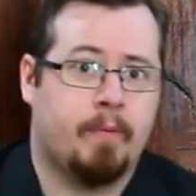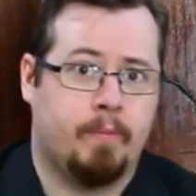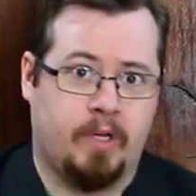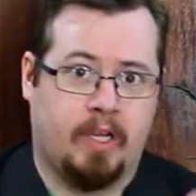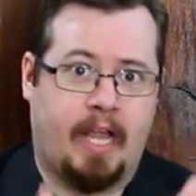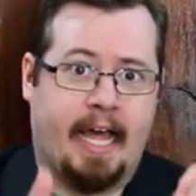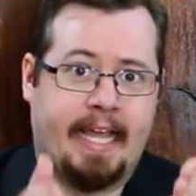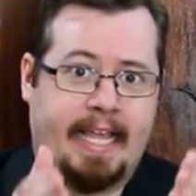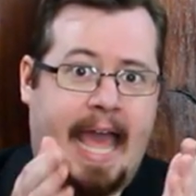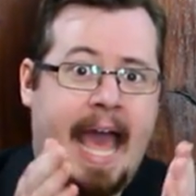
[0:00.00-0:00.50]

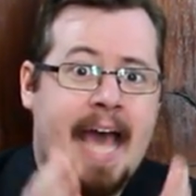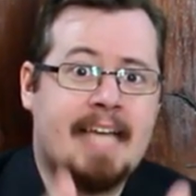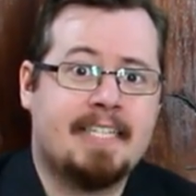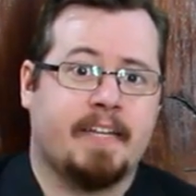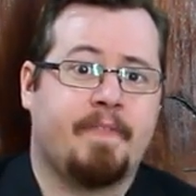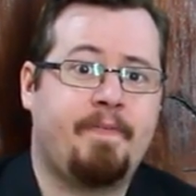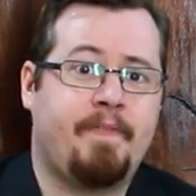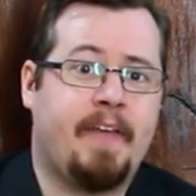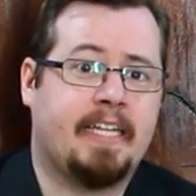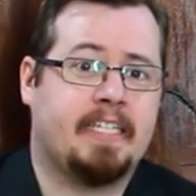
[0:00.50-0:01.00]
like as
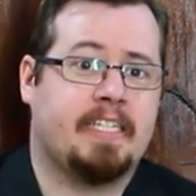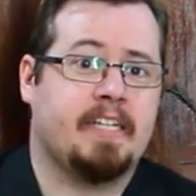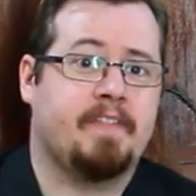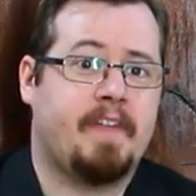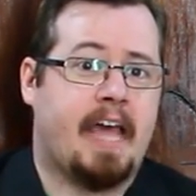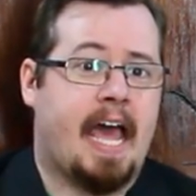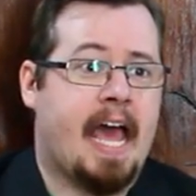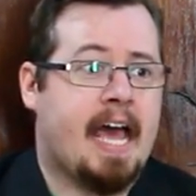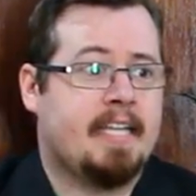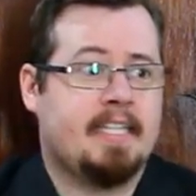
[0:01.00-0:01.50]

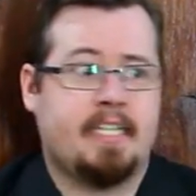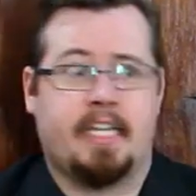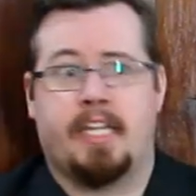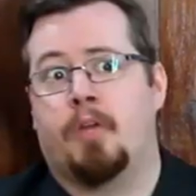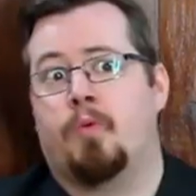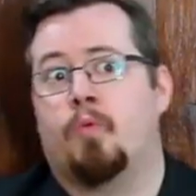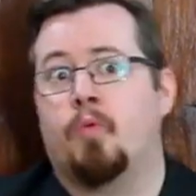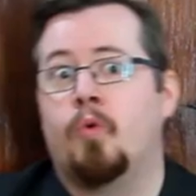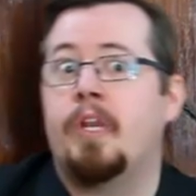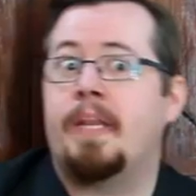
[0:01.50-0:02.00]
effective as
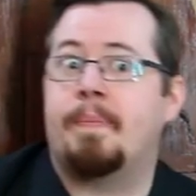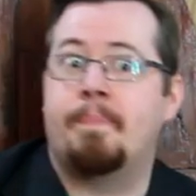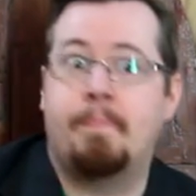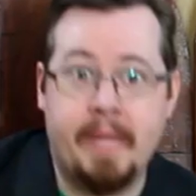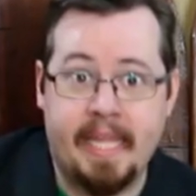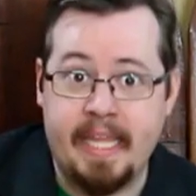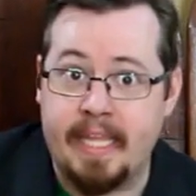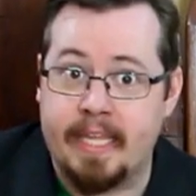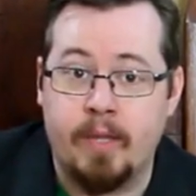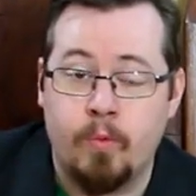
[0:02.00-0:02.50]
it would
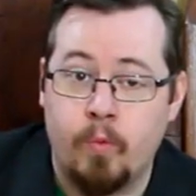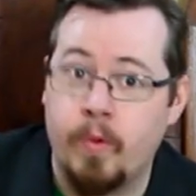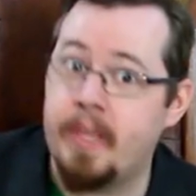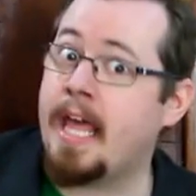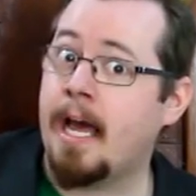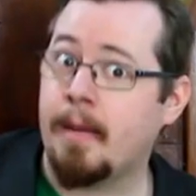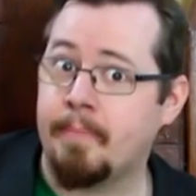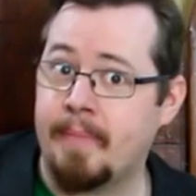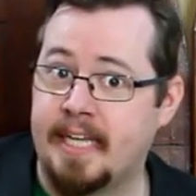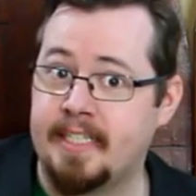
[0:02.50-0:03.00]
be
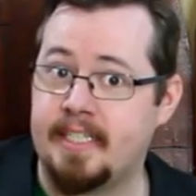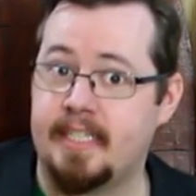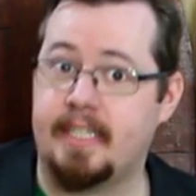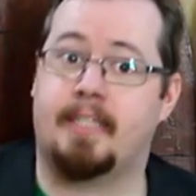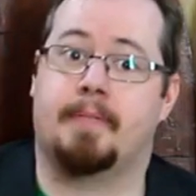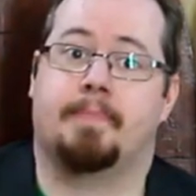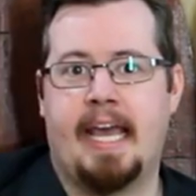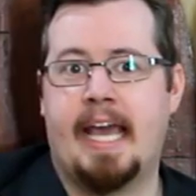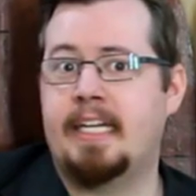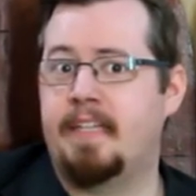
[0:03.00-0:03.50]
without
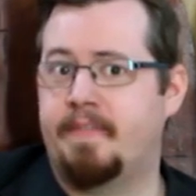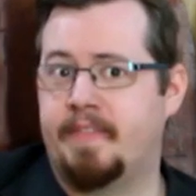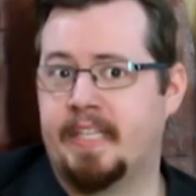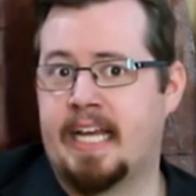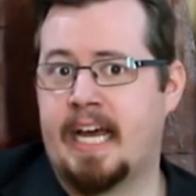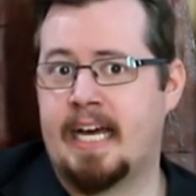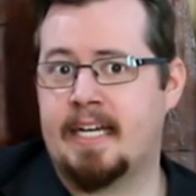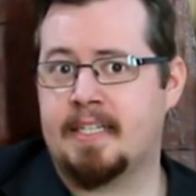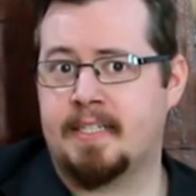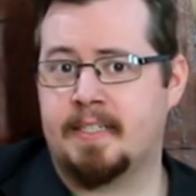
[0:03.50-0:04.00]
magic. And if the
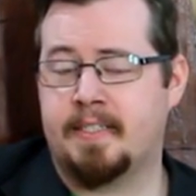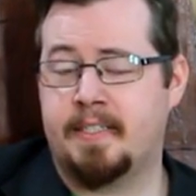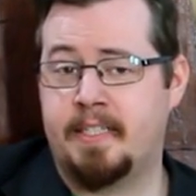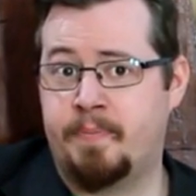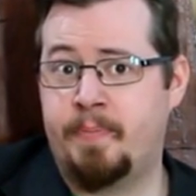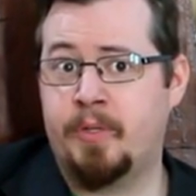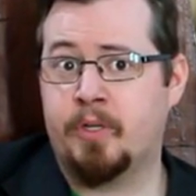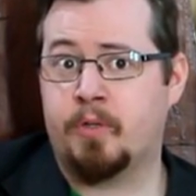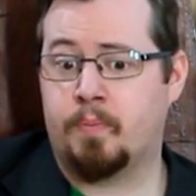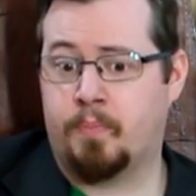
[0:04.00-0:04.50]
castle
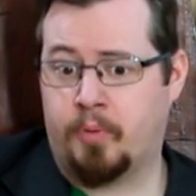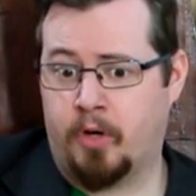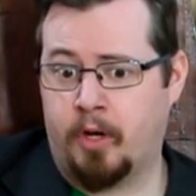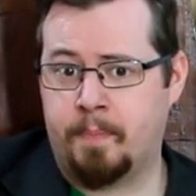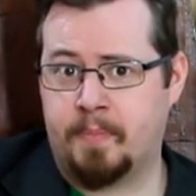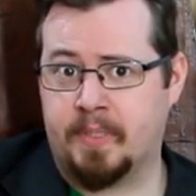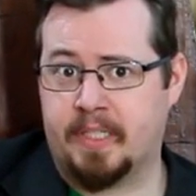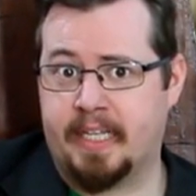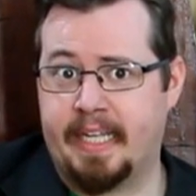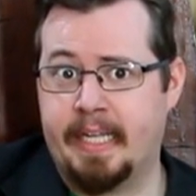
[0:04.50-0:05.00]
is built
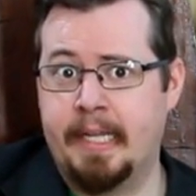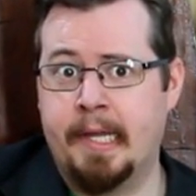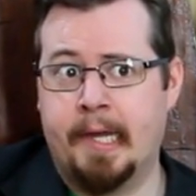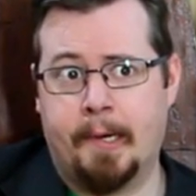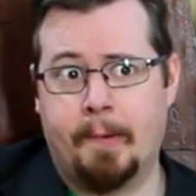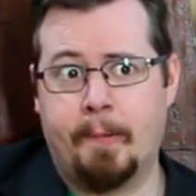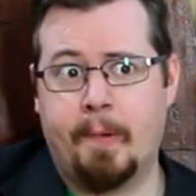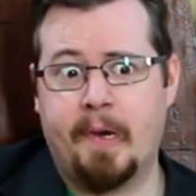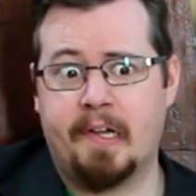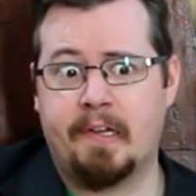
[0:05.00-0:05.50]
properly,
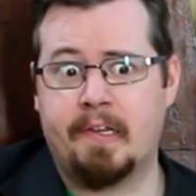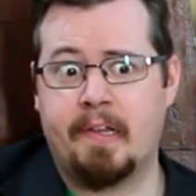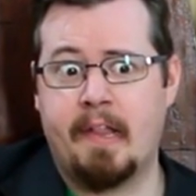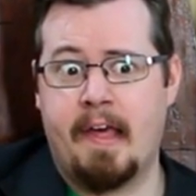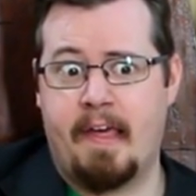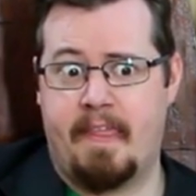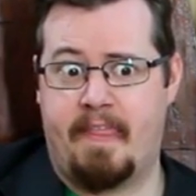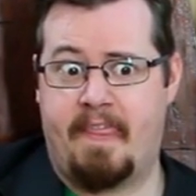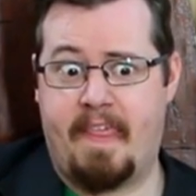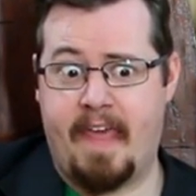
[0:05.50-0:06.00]
well,
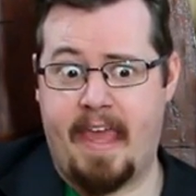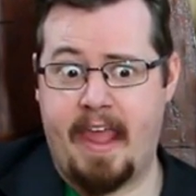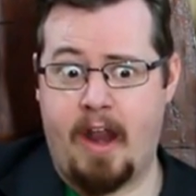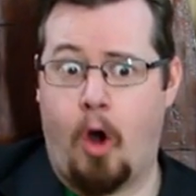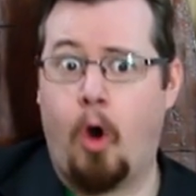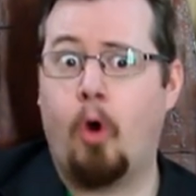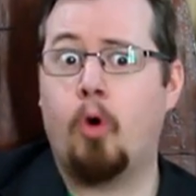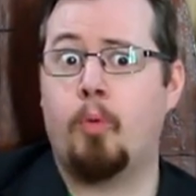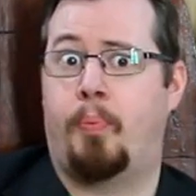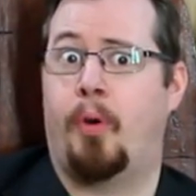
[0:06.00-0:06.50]
their
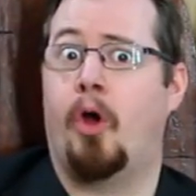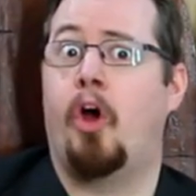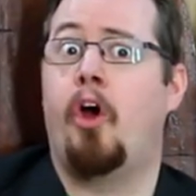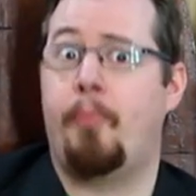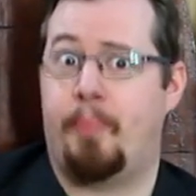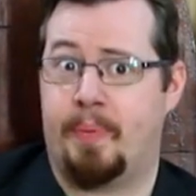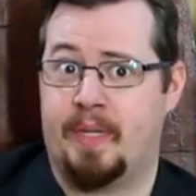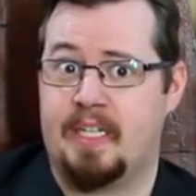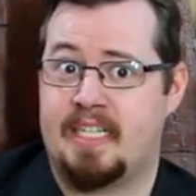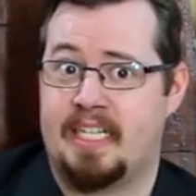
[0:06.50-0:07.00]
whole
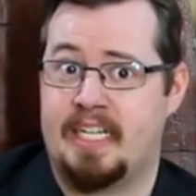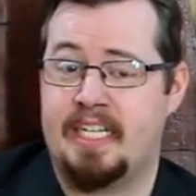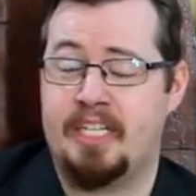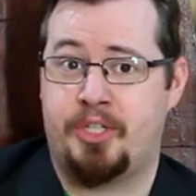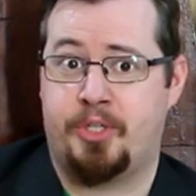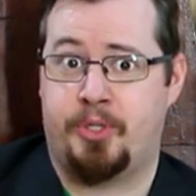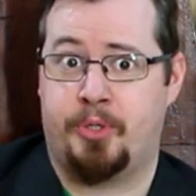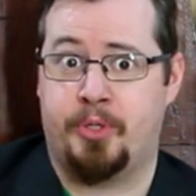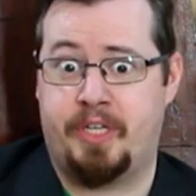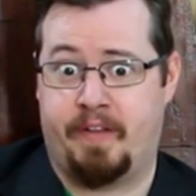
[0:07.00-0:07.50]
purpose
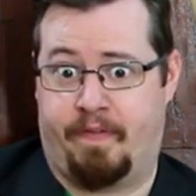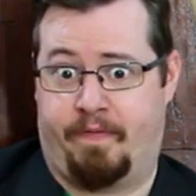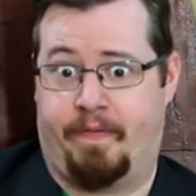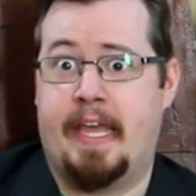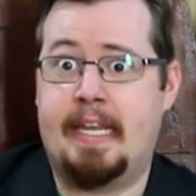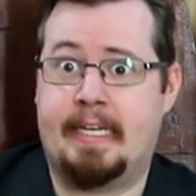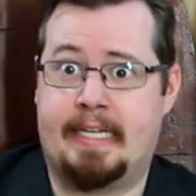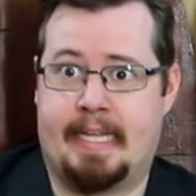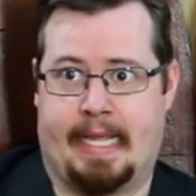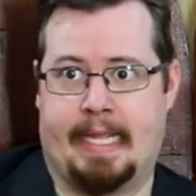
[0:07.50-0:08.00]
is to
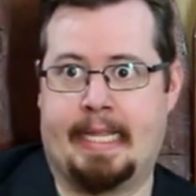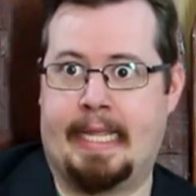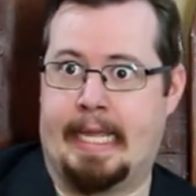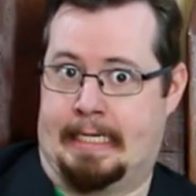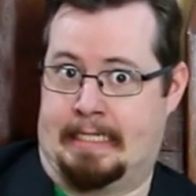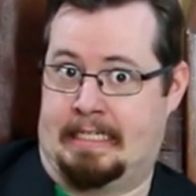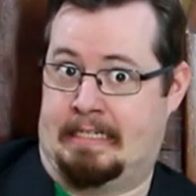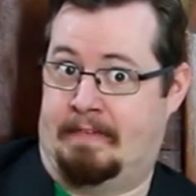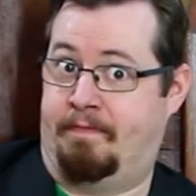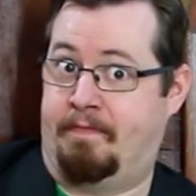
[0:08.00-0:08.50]
defend
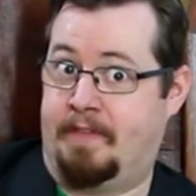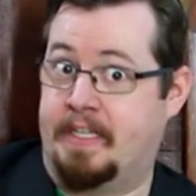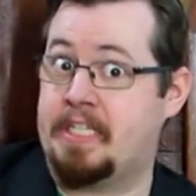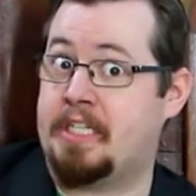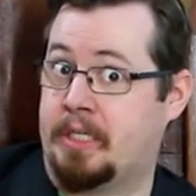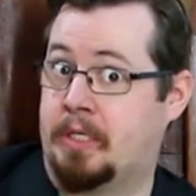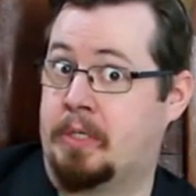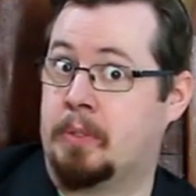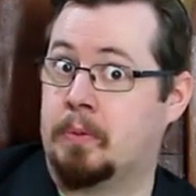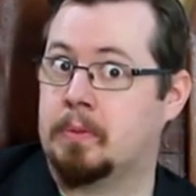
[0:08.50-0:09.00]
against
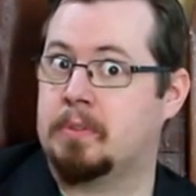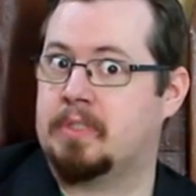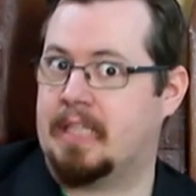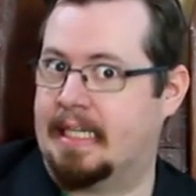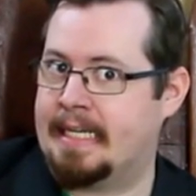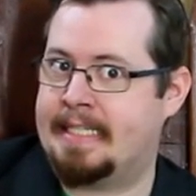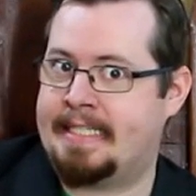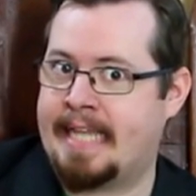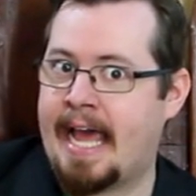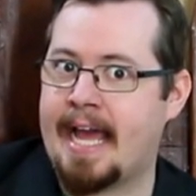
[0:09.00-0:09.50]
physical
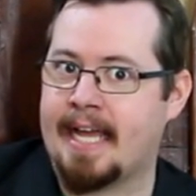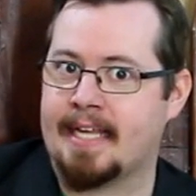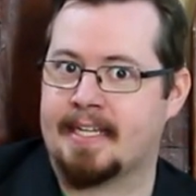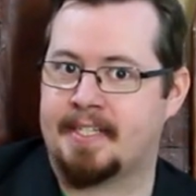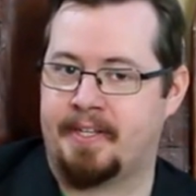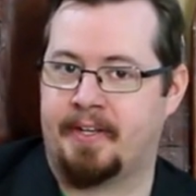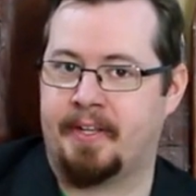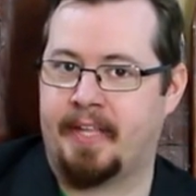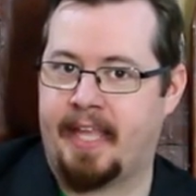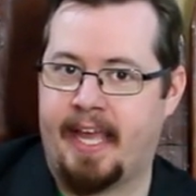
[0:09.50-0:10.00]

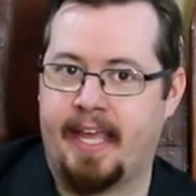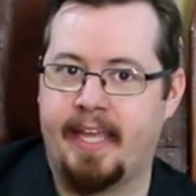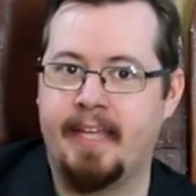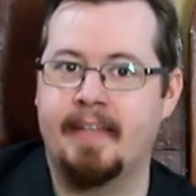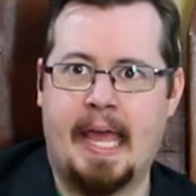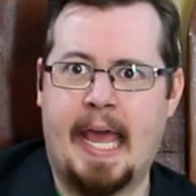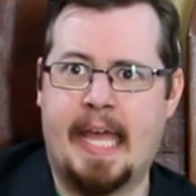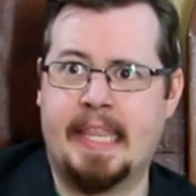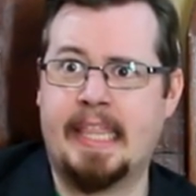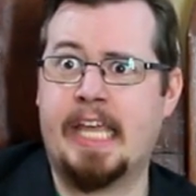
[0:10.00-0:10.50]
attacks,
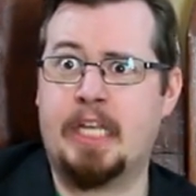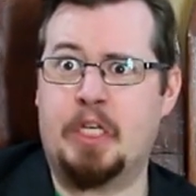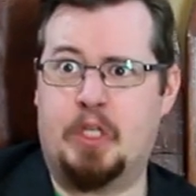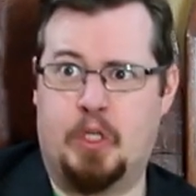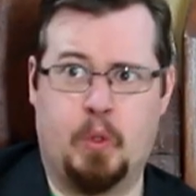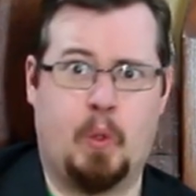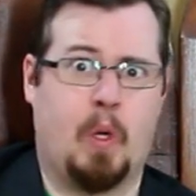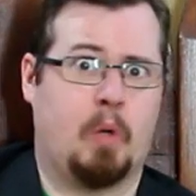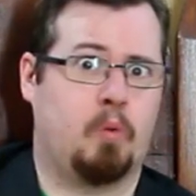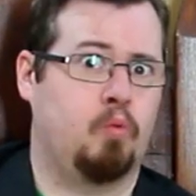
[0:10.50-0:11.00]
okay? And they
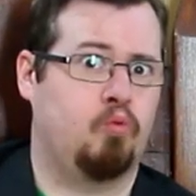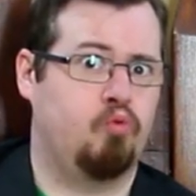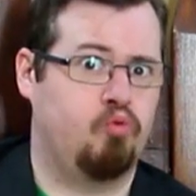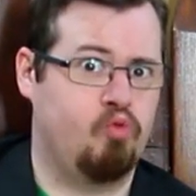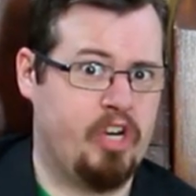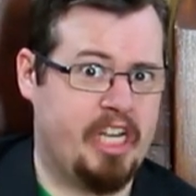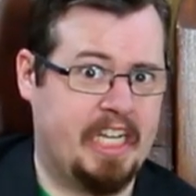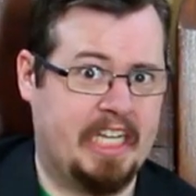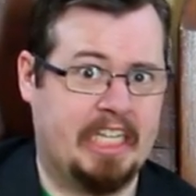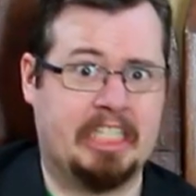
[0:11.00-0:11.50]
do a
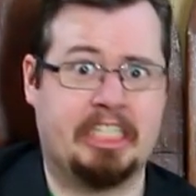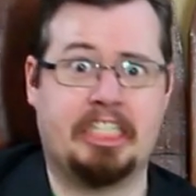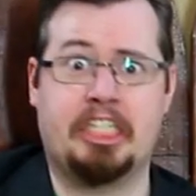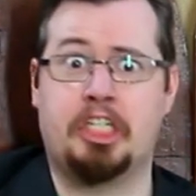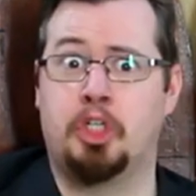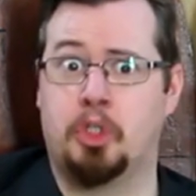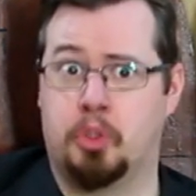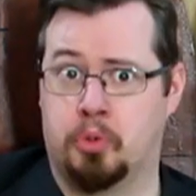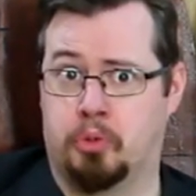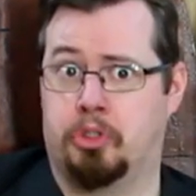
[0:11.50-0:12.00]

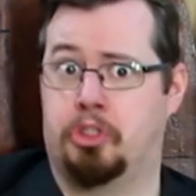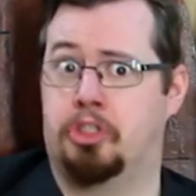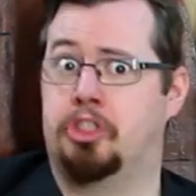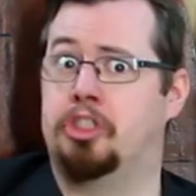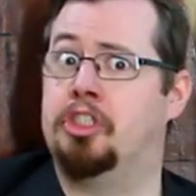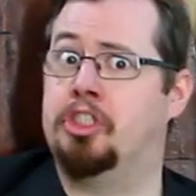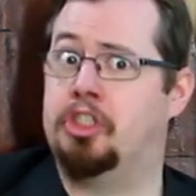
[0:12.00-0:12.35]
really good